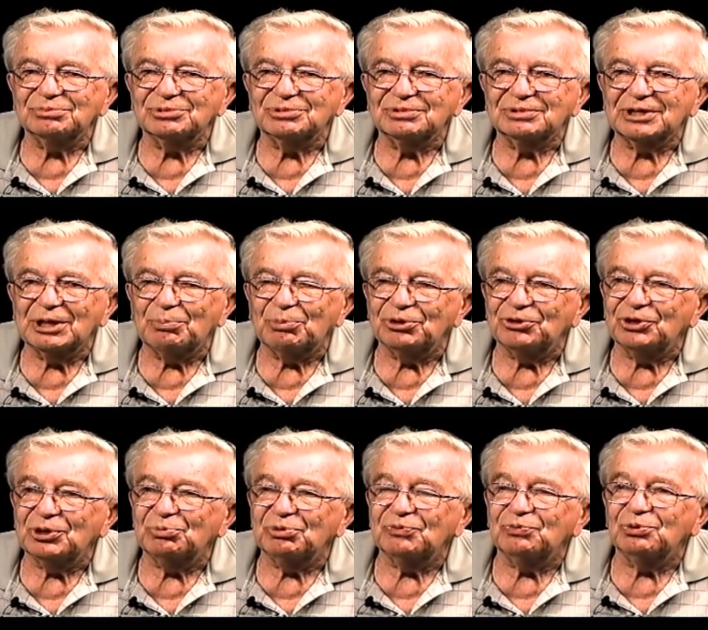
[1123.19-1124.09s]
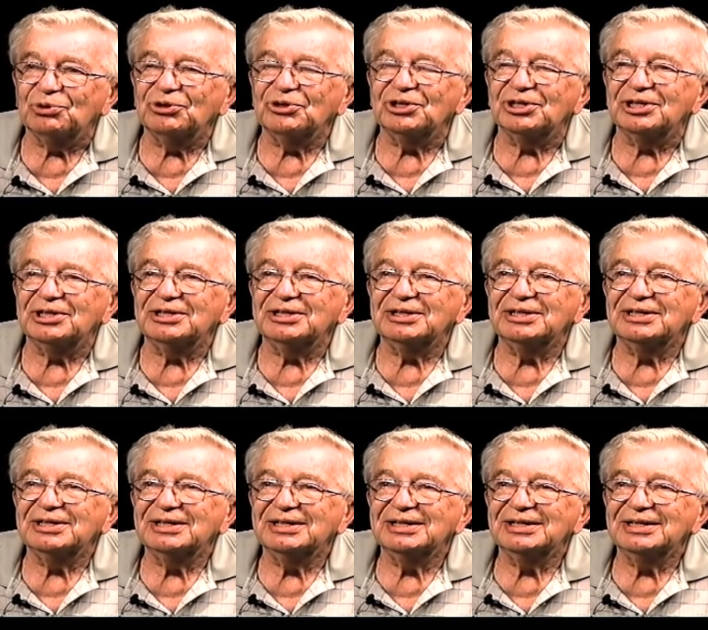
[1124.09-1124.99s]
A couple of years before that.
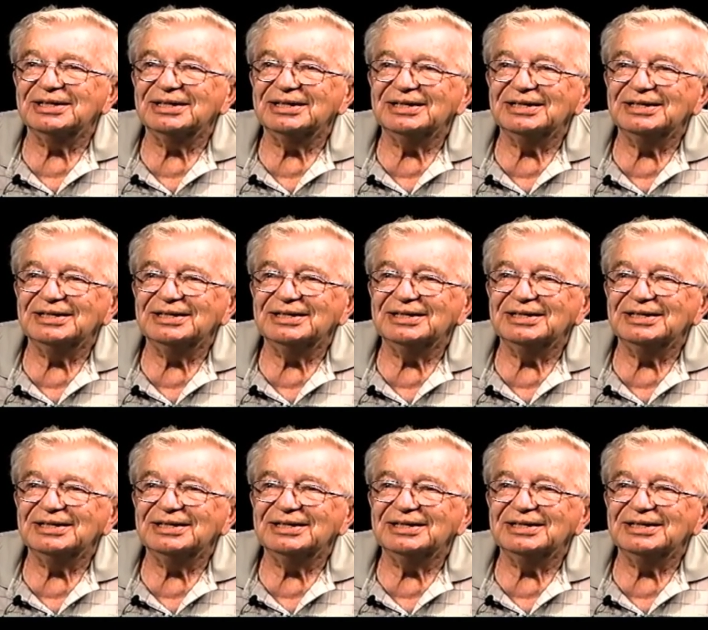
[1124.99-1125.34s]
And